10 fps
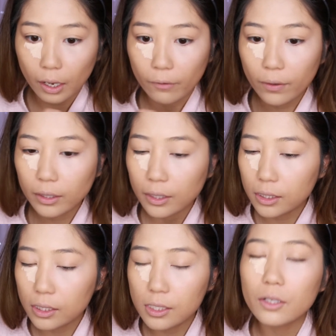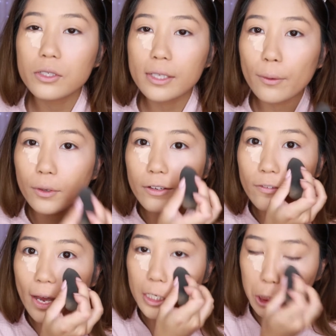I feel like this concealer set really
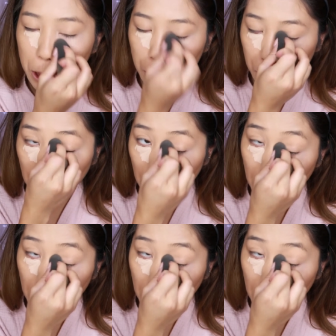fast too.